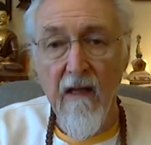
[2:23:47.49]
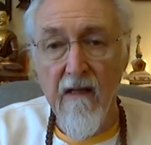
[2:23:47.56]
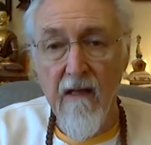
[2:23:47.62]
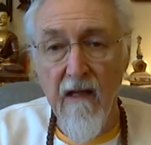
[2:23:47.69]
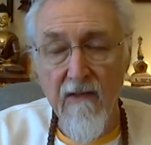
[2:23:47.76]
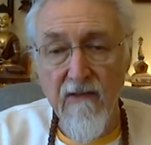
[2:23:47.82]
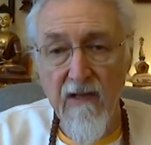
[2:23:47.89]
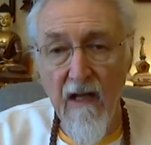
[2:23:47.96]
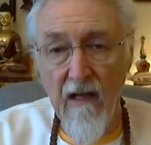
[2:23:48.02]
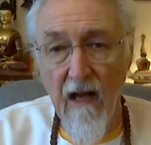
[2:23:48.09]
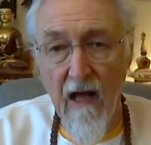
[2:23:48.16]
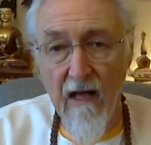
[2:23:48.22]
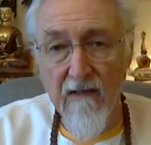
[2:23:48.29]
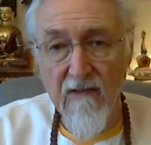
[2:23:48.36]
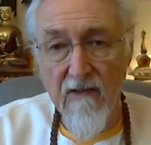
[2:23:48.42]
Geshe
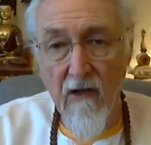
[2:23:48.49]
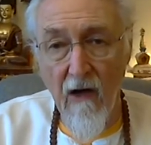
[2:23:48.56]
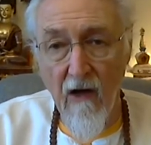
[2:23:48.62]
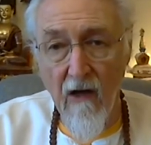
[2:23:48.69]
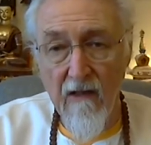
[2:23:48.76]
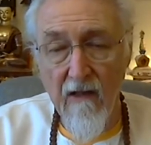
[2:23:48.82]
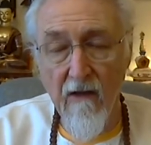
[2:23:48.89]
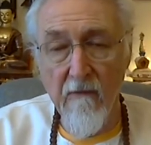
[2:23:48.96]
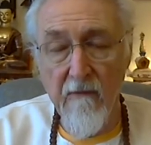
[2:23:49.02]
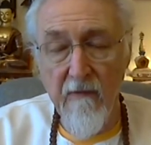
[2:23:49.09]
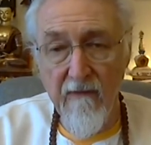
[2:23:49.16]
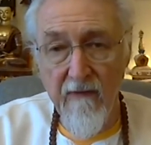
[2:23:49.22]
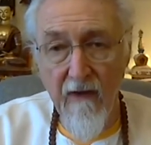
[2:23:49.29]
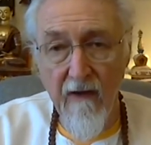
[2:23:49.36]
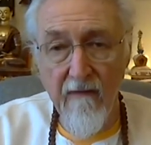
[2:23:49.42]
La's talk. It will be
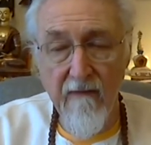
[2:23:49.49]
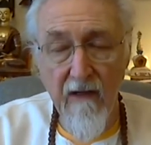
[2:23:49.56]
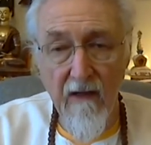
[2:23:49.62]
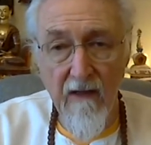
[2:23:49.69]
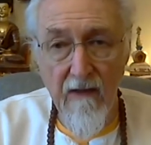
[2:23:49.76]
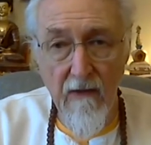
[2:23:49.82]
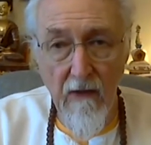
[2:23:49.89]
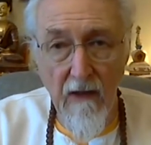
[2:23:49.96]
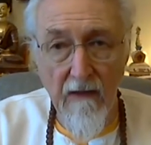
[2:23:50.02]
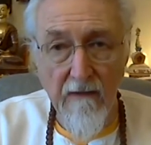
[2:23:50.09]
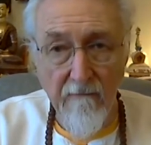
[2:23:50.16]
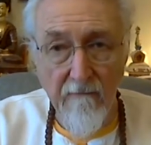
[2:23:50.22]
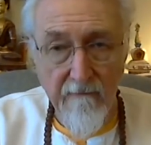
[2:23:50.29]
very, very good.